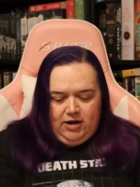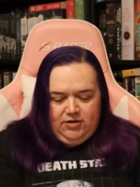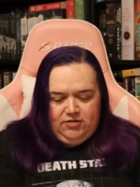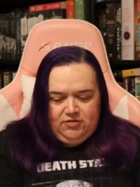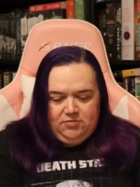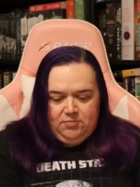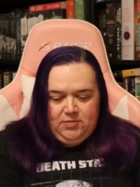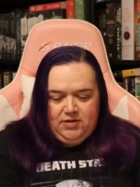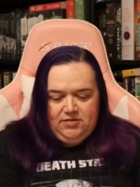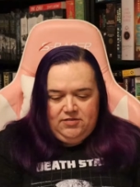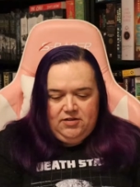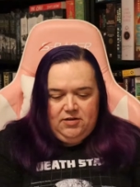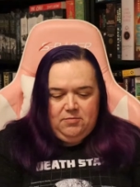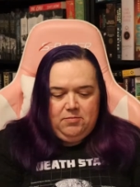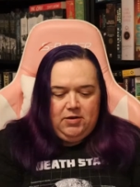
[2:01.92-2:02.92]
I just missed
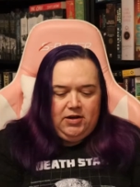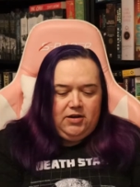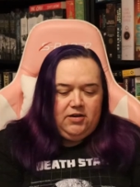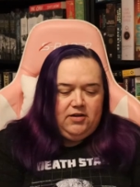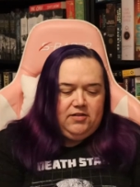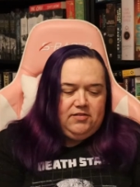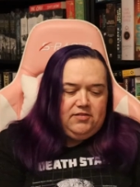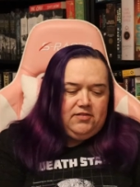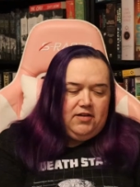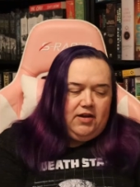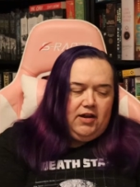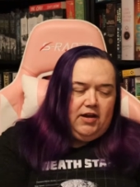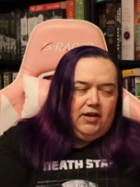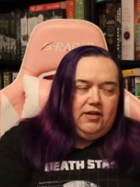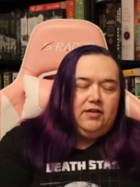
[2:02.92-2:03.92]
it because
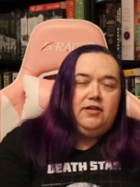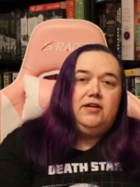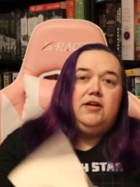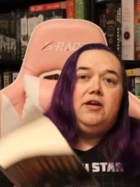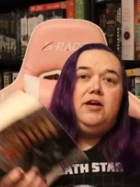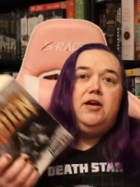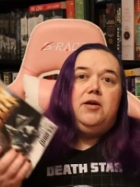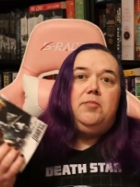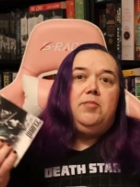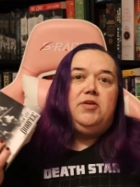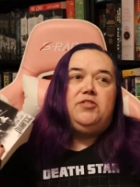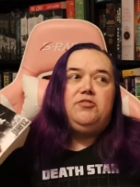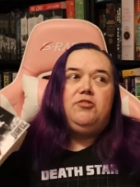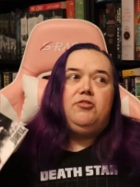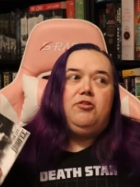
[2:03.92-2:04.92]

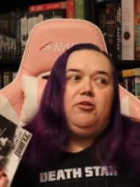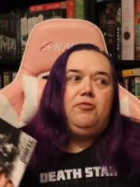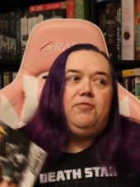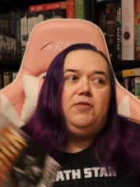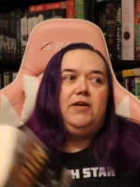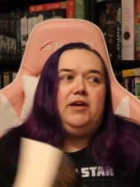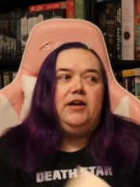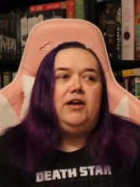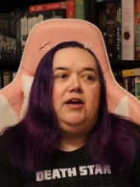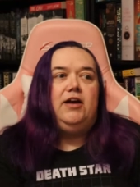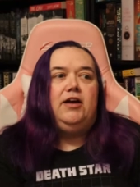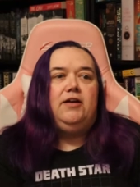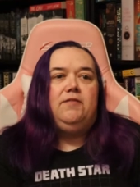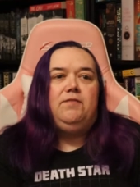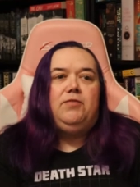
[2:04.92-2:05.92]
Mr. Durfee
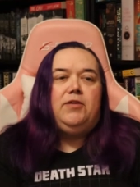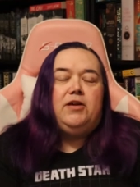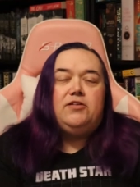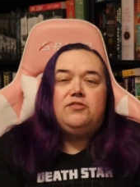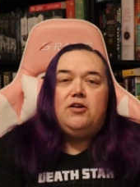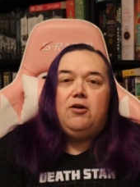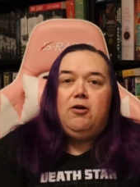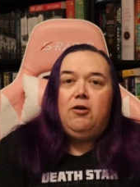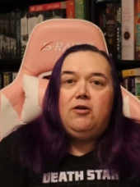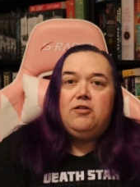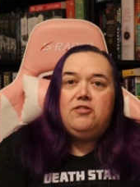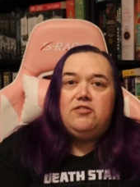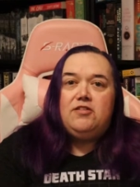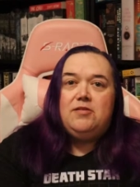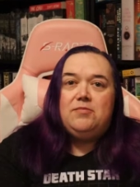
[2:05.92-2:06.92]
is an
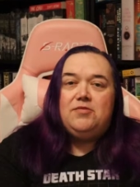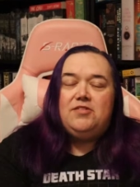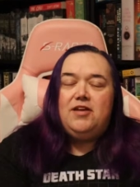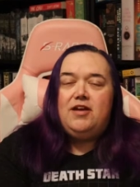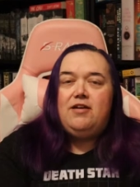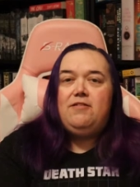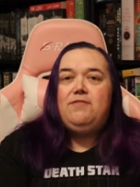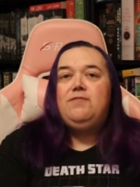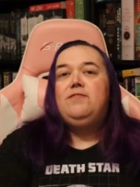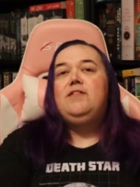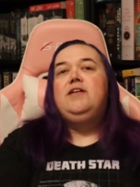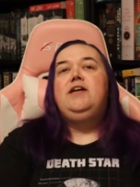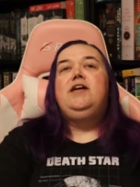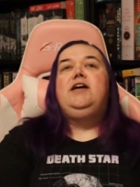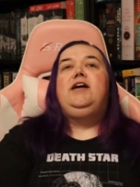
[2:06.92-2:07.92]
artist himself.
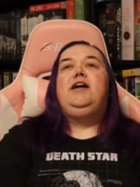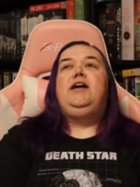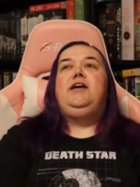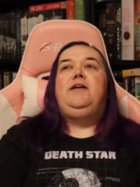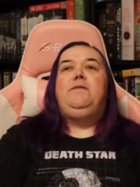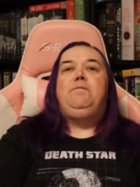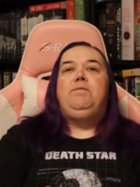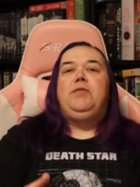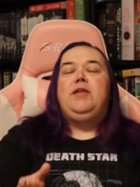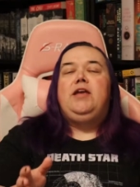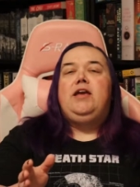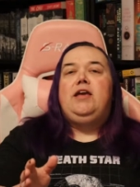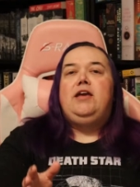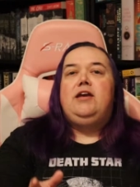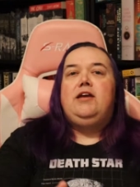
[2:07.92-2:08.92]

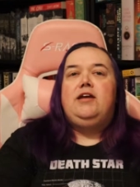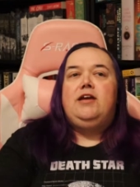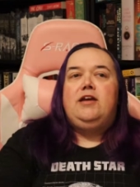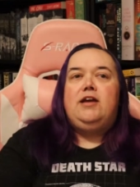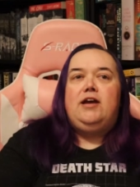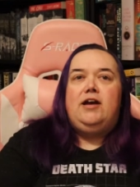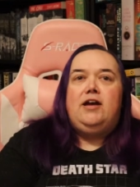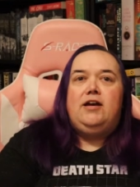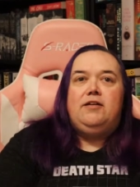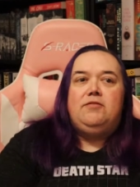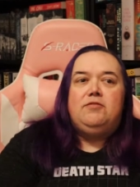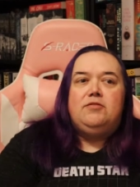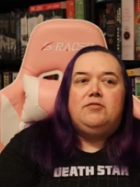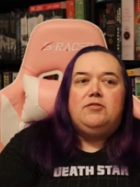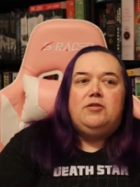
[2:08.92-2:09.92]
He
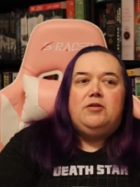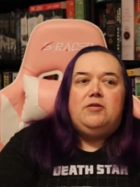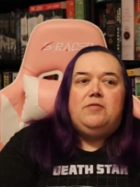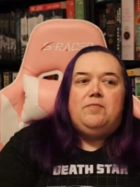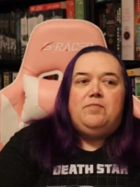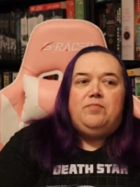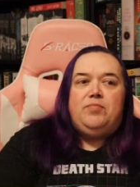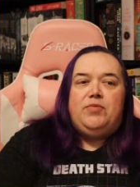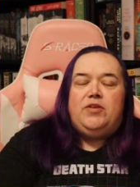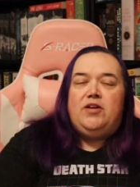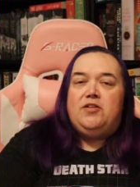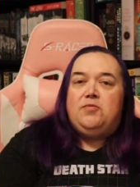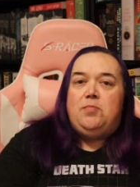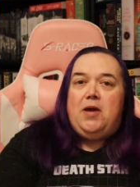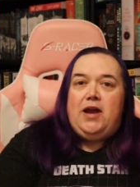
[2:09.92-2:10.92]

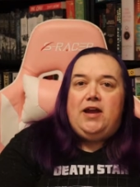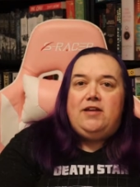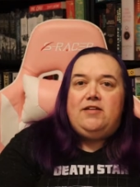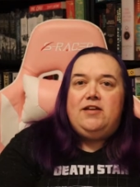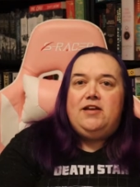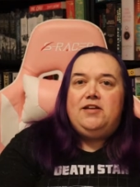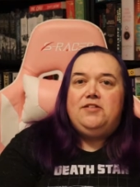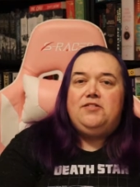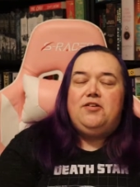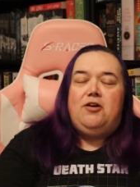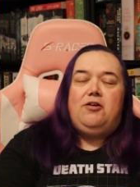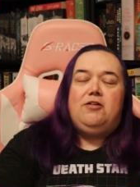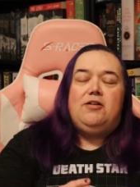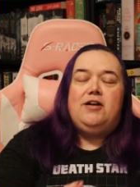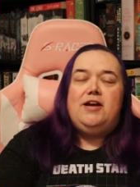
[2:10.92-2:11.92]
does paintings,
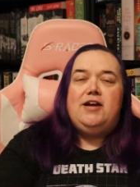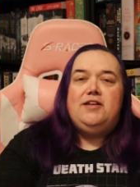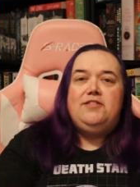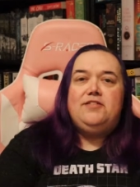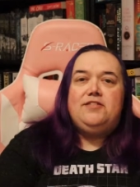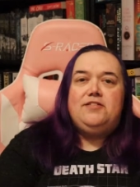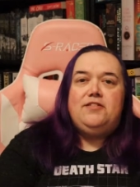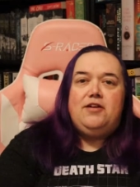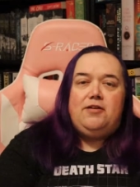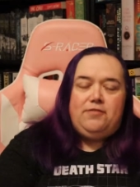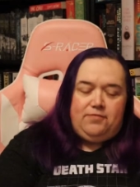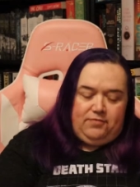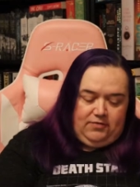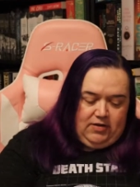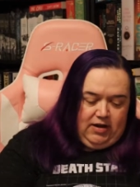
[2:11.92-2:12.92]
all kinds of
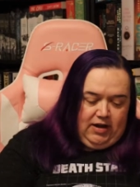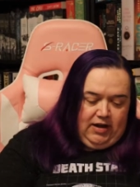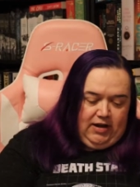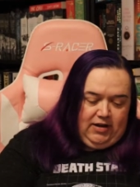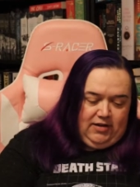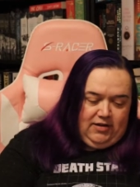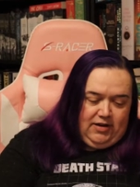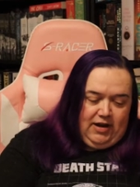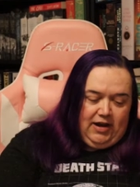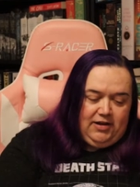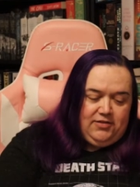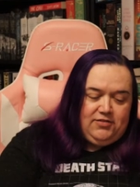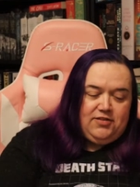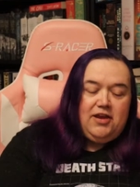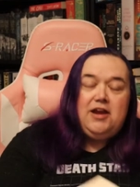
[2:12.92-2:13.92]
stuff, and I
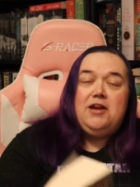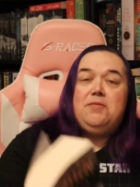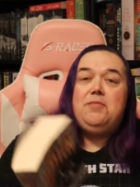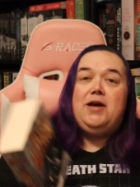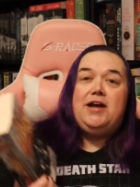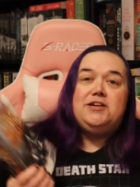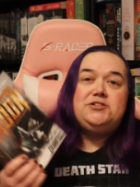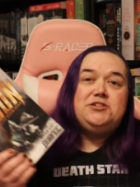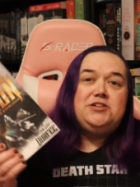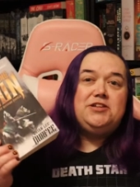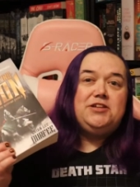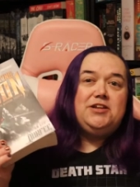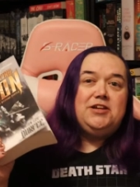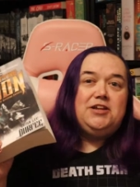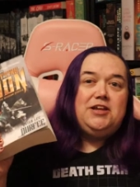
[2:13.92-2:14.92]
just can't imagine
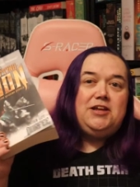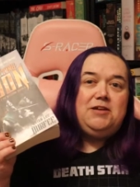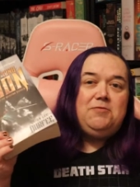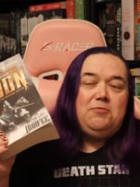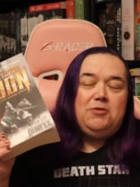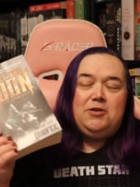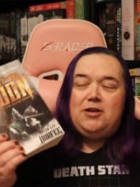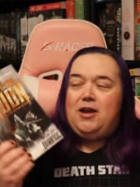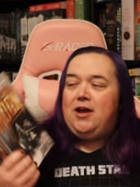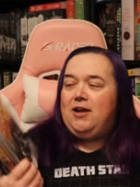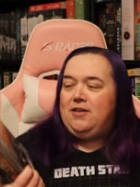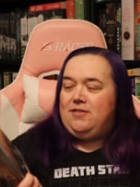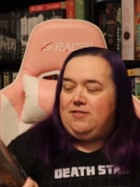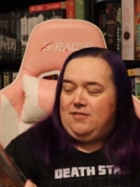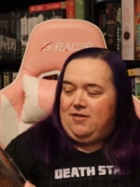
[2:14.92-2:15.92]
that he would
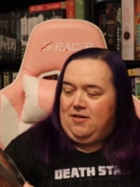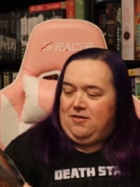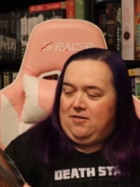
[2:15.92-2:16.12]
not